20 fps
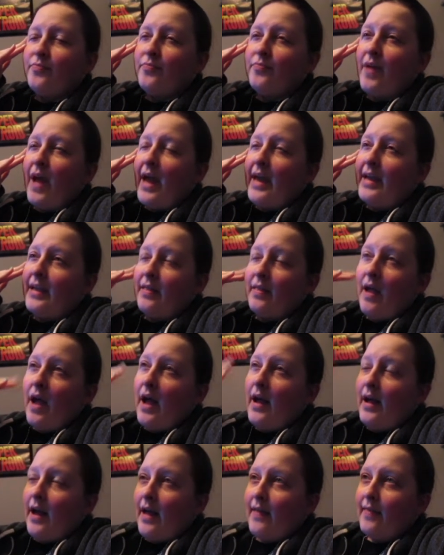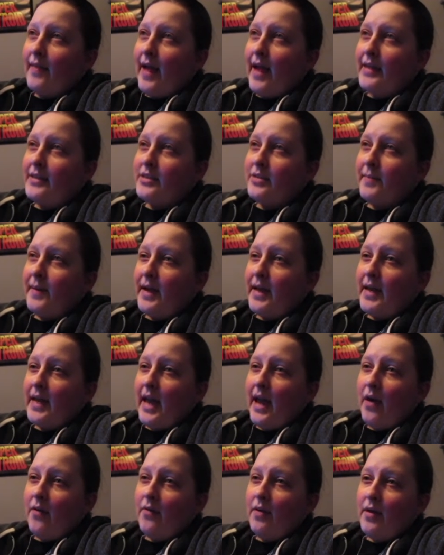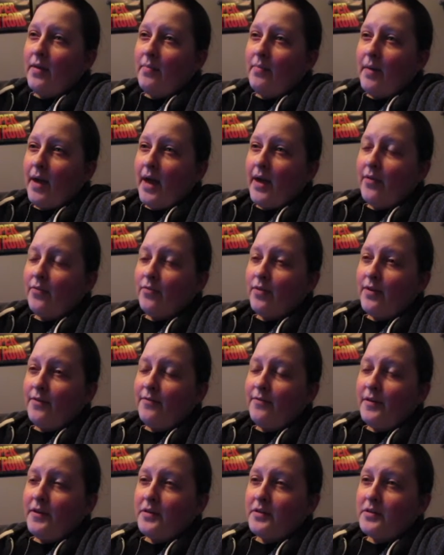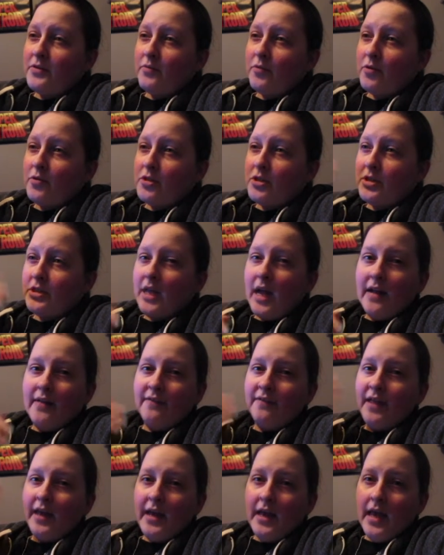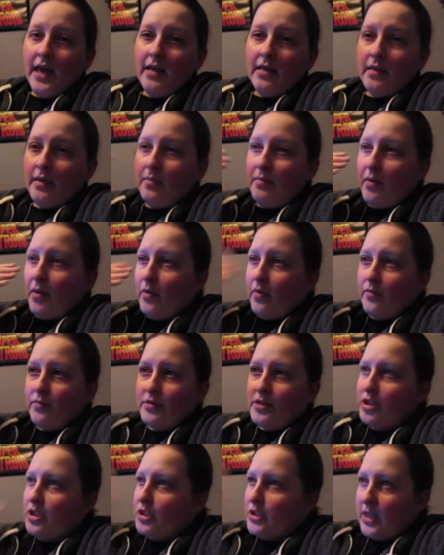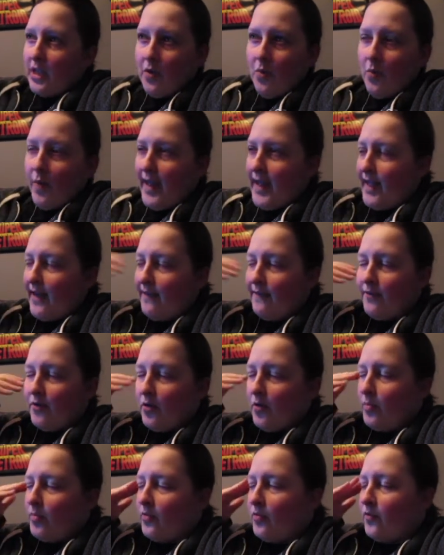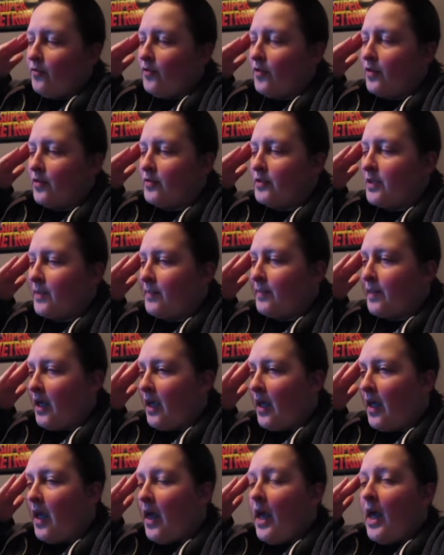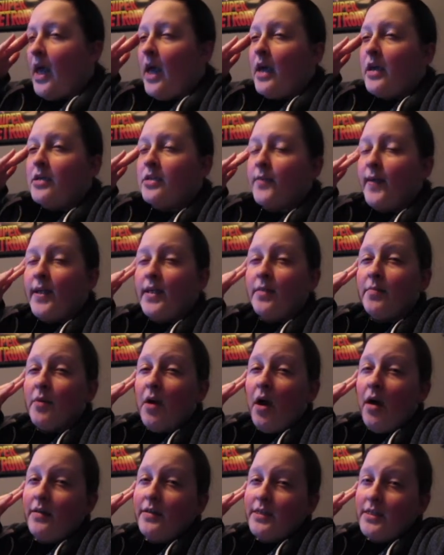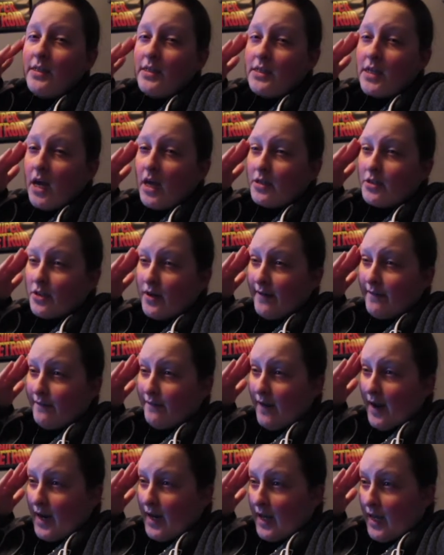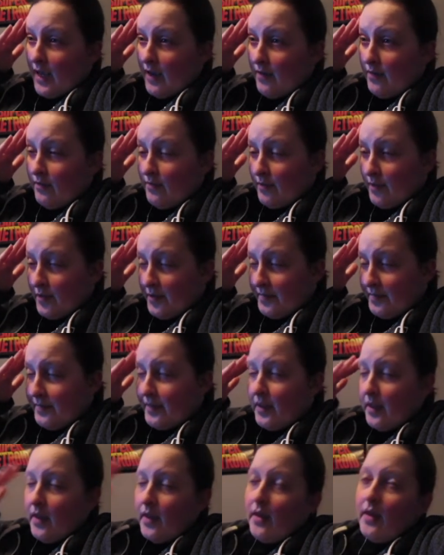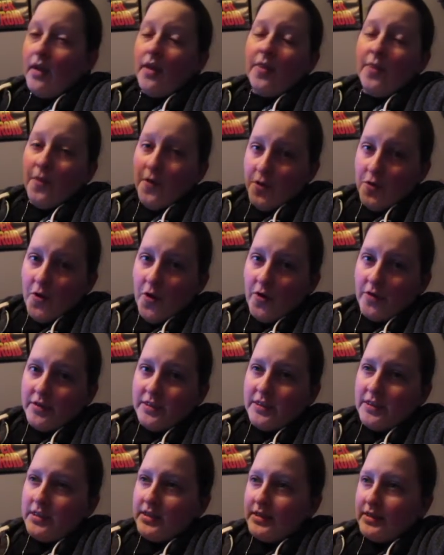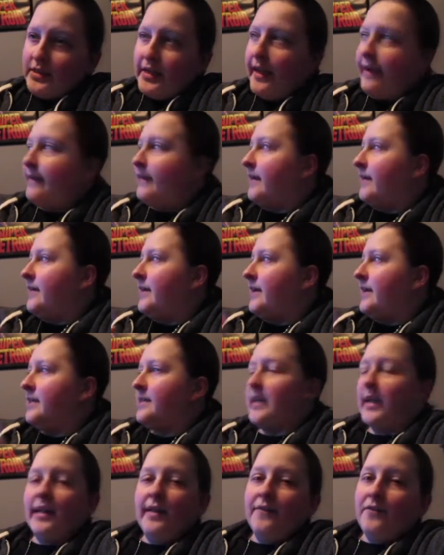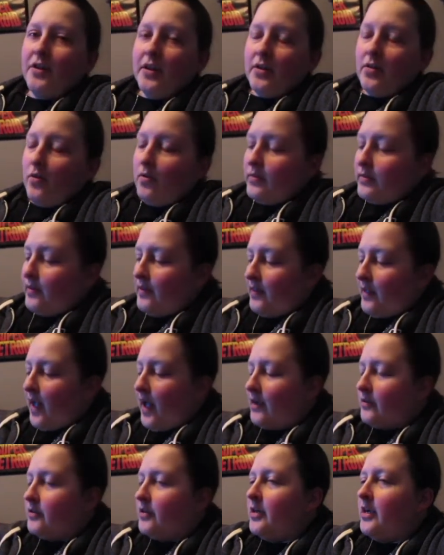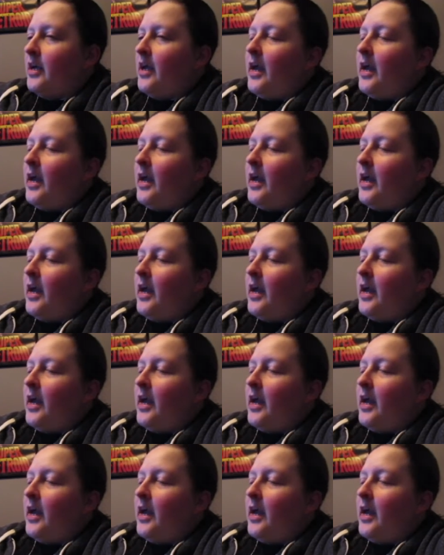I can log online to my account and my refills were just kind of like in limbo. It was just like waiting for approval or something. So I ended up calling the doctor on Friday. Well, the nurses technically, because I never get a hold of the doctor.